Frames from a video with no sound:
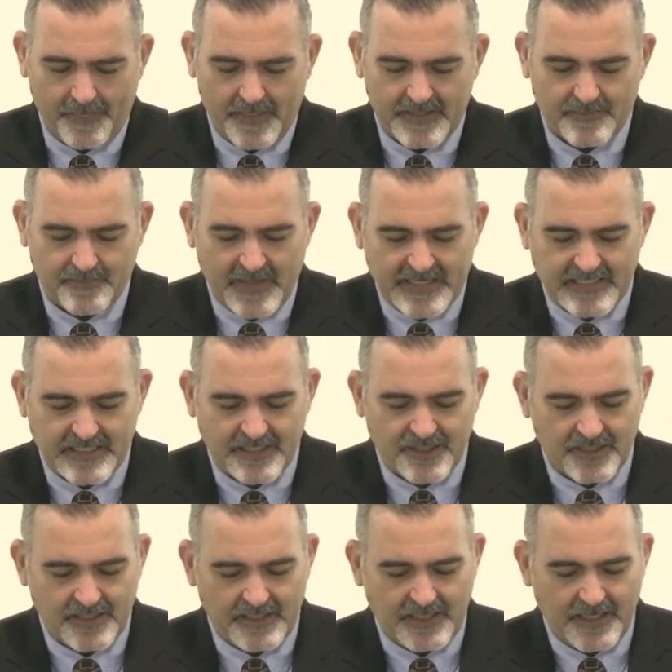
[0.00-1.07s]
And this passage
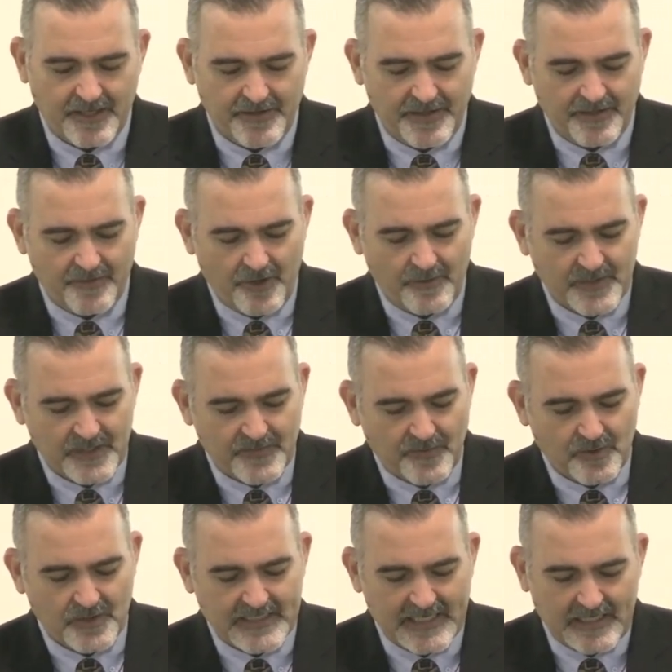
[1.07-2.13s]
here in Romans
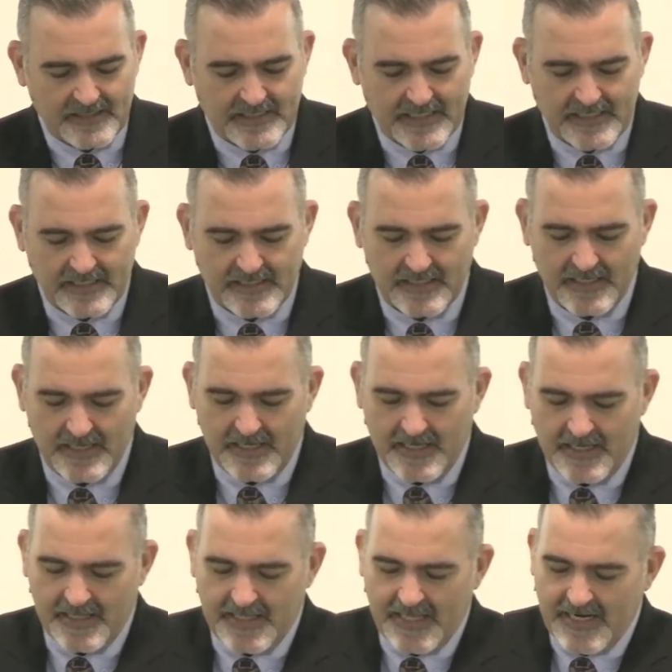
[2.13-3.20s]
4 tells us
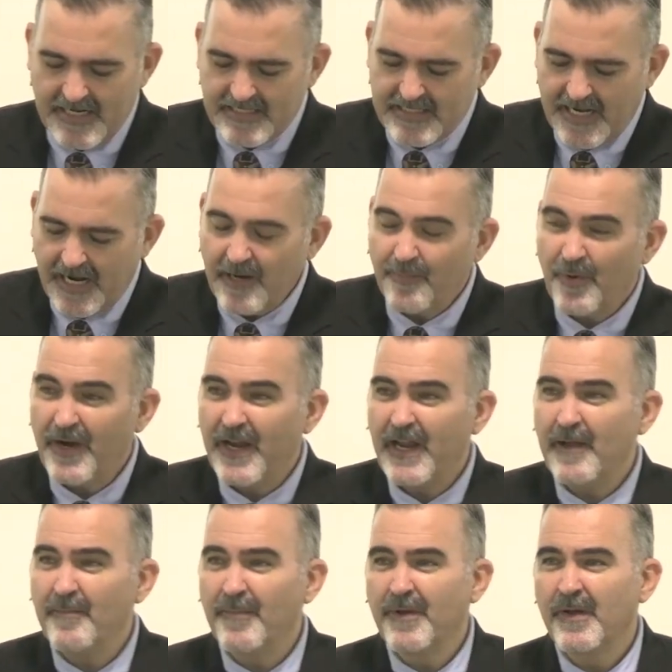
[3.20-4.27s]
that as
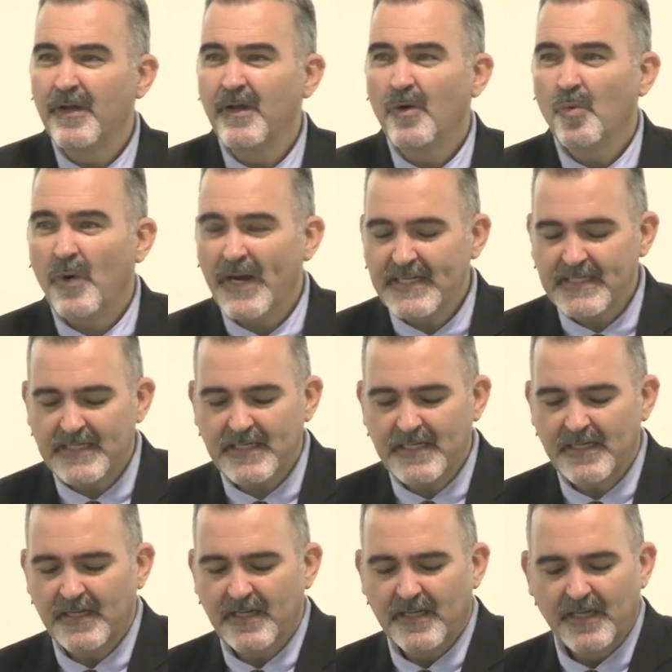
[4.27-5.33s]
Abraham waited,
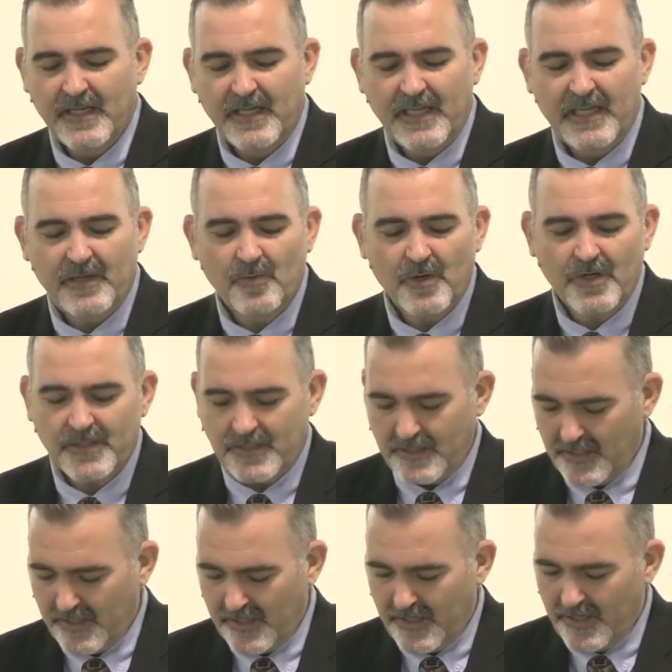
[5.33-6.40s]
he was
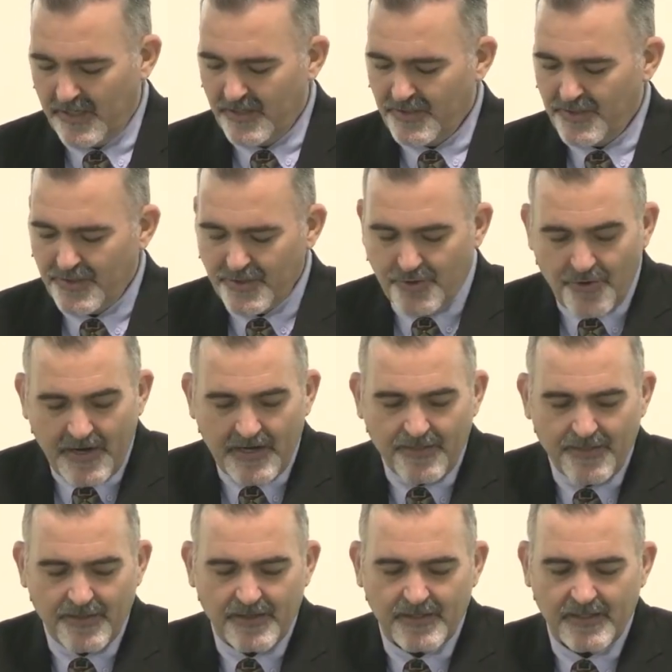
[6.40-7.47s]

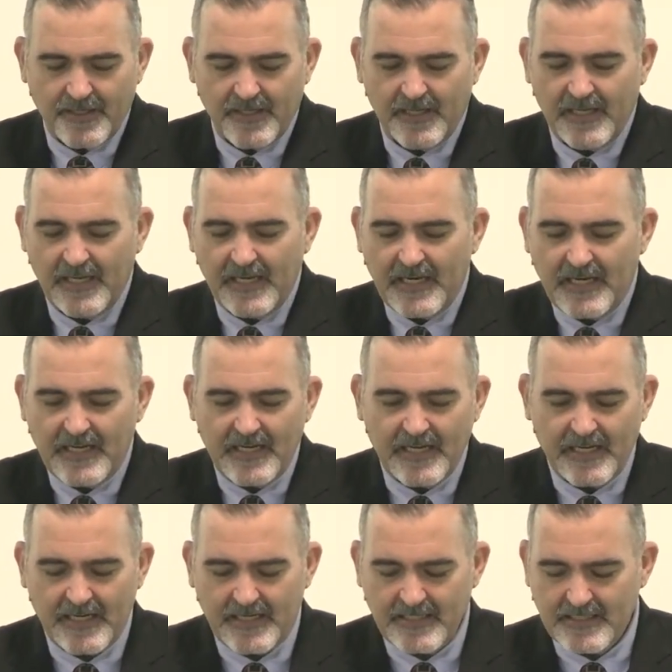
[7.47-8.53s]
strengthened in
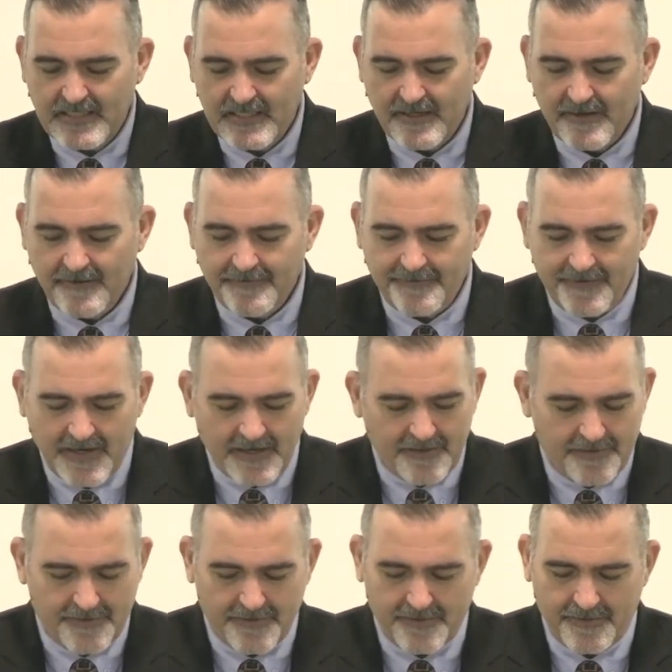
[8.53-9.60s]
his faith.
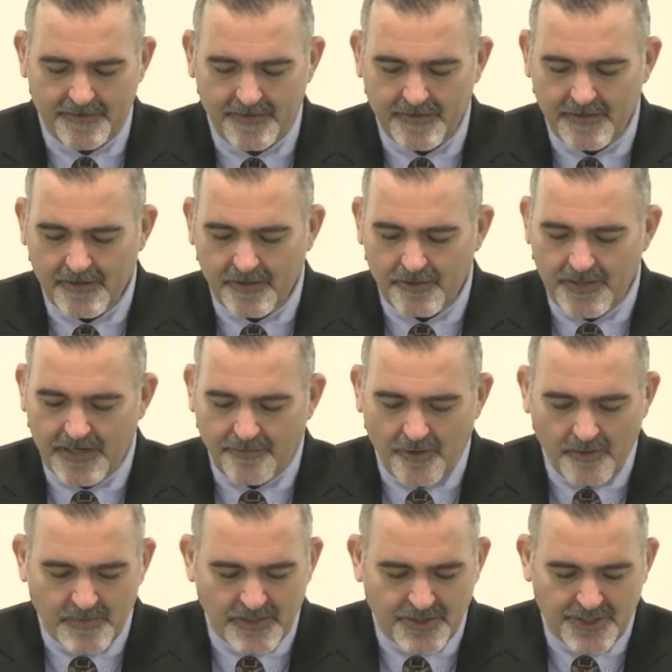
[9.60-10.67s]
Look at
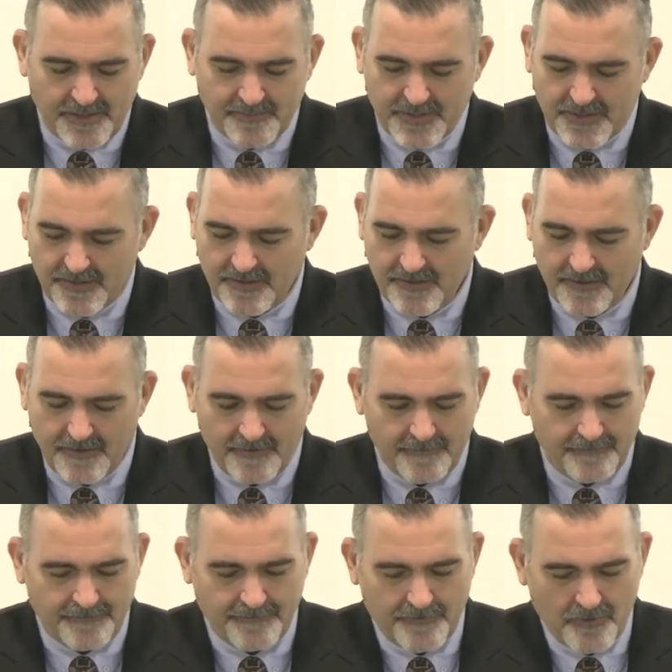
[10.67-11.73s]
Romans chapter
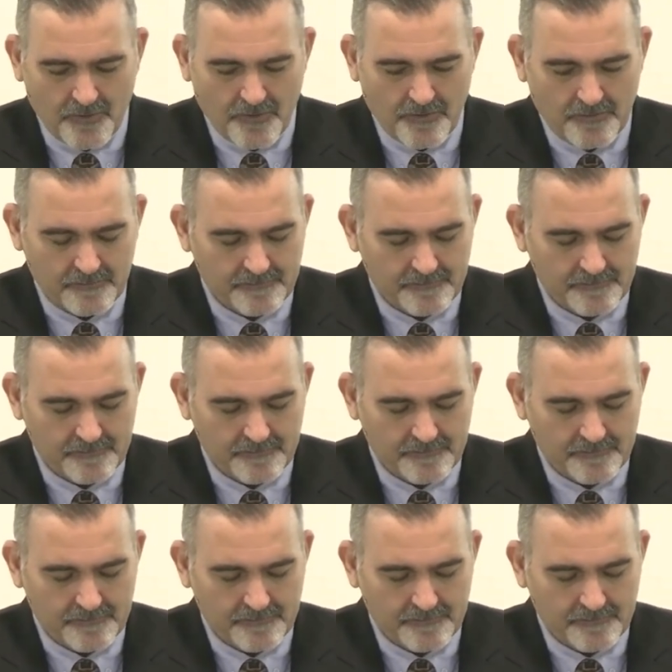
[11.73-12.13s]
4.